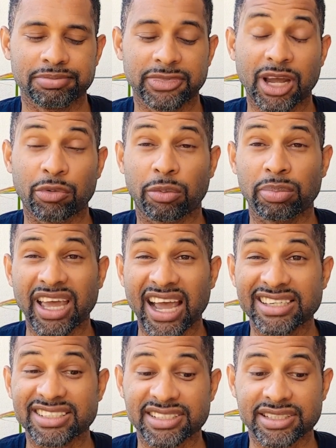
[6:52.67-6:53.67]
network
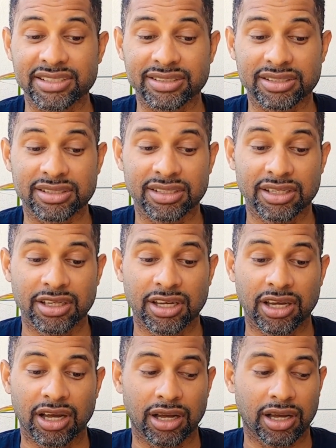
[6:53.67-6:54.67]
behind the scenes,
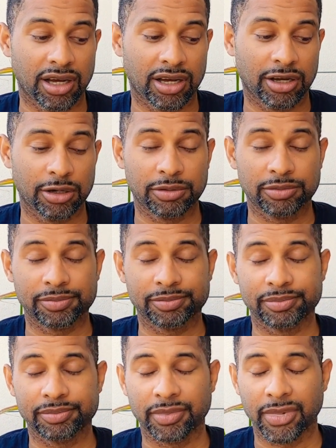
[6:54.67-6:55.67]

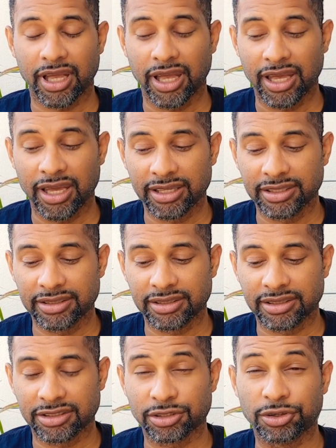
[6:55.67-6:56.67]

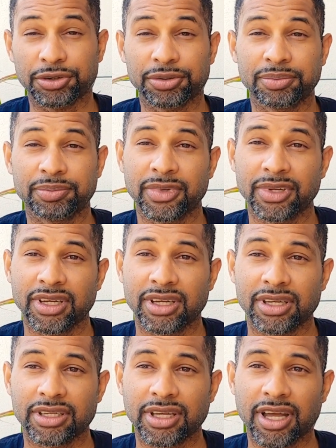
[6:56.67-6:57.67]
and so
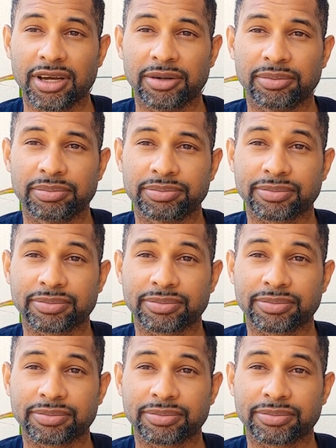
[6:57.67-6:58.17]
yeah,